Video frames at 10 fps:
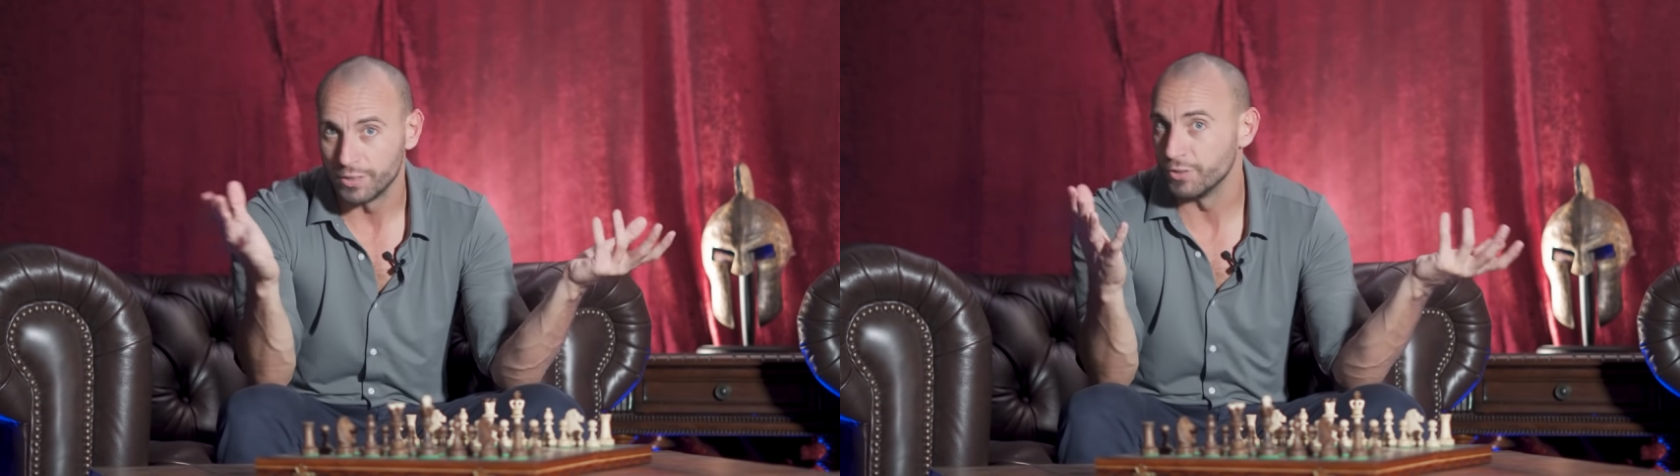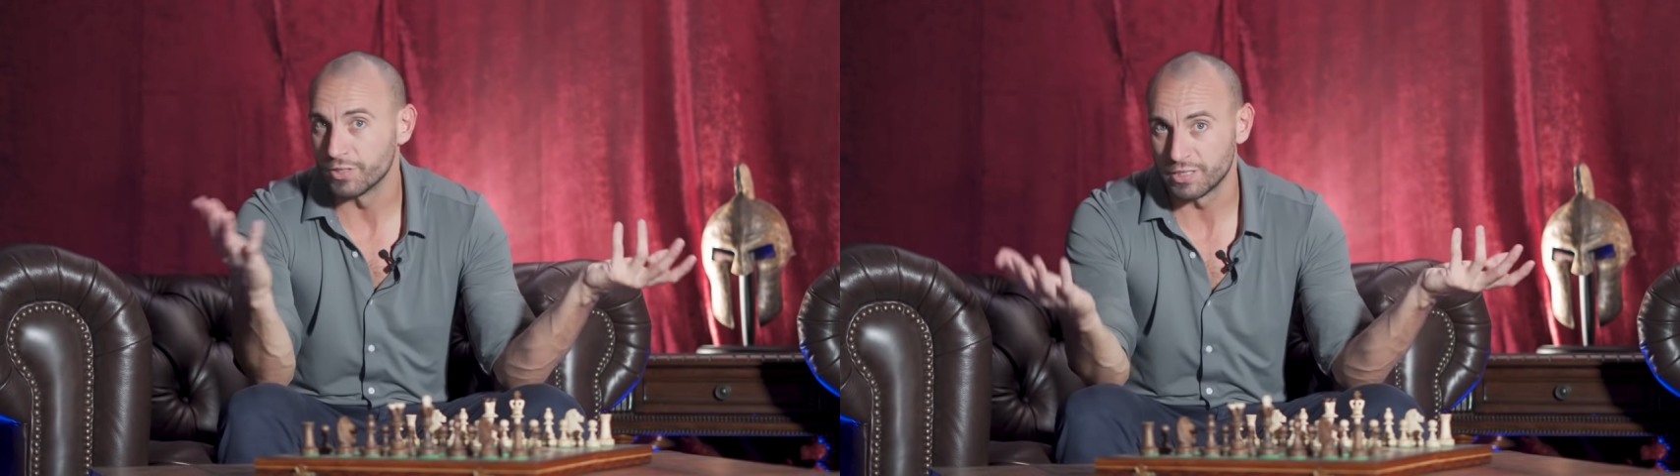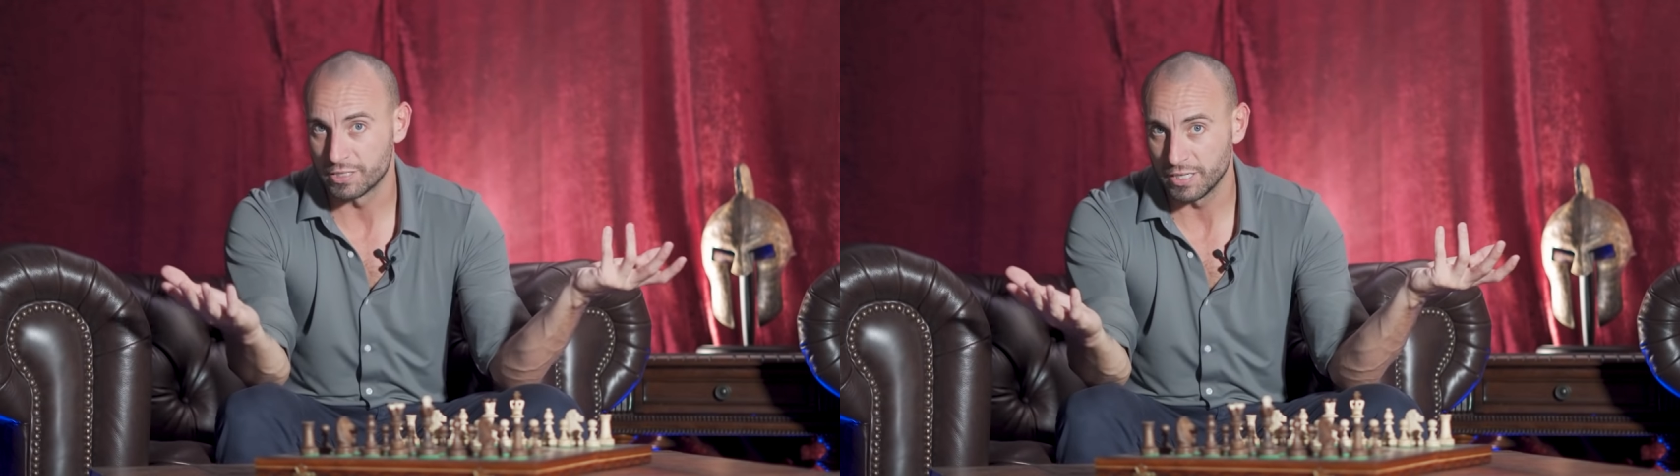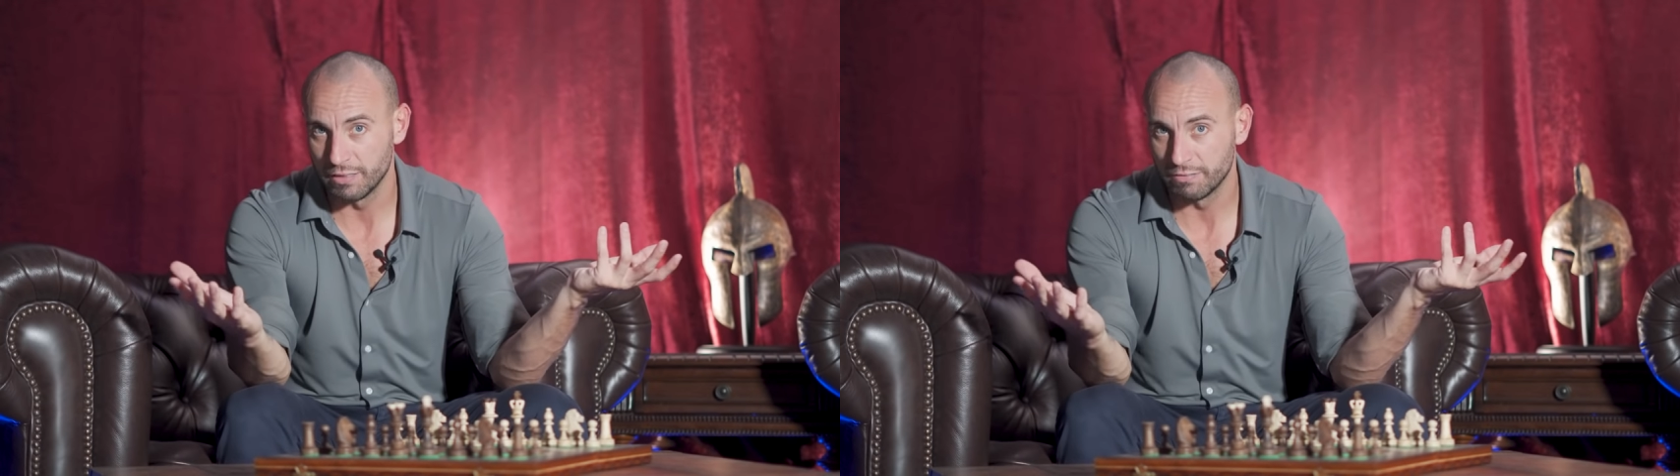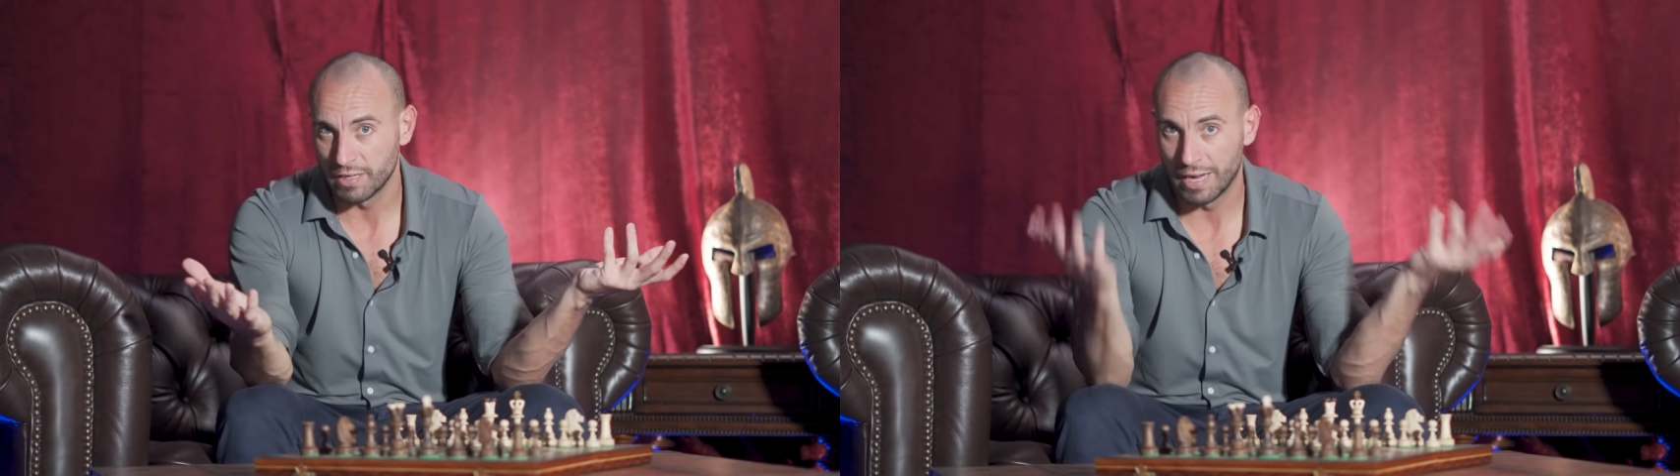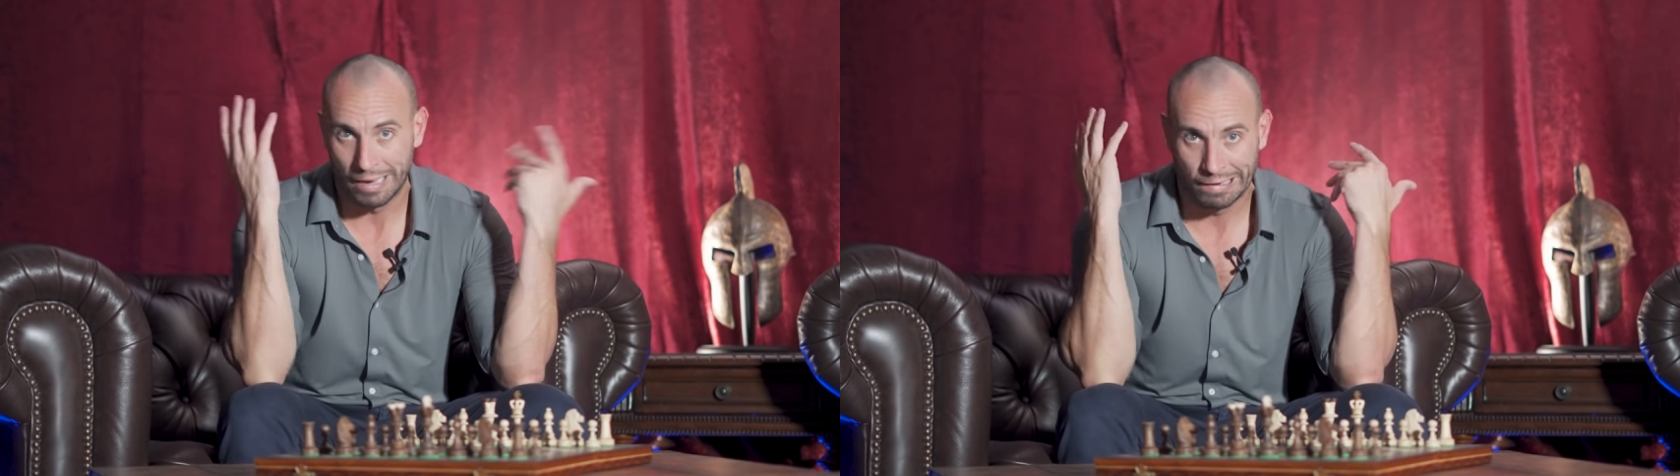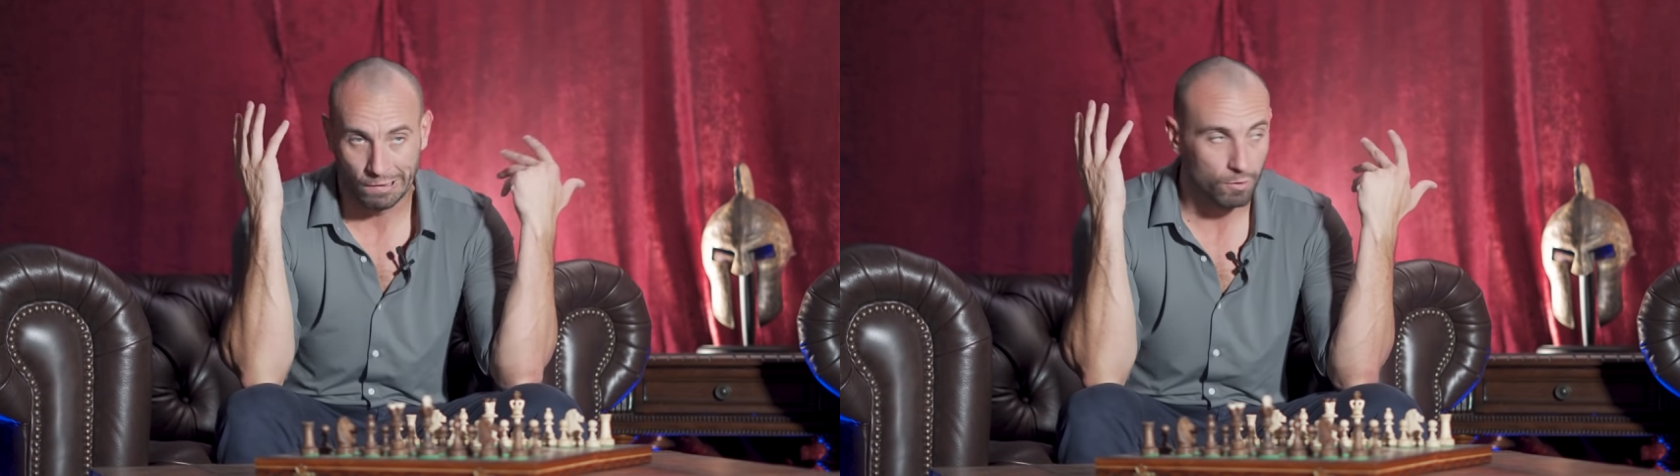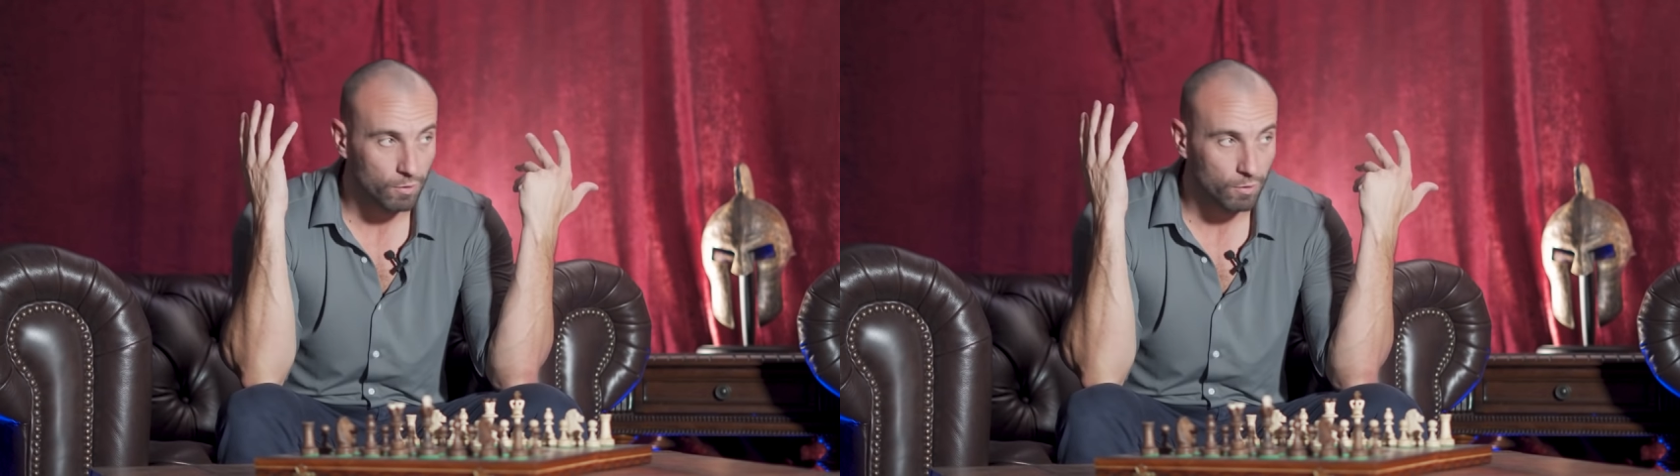you just achieved an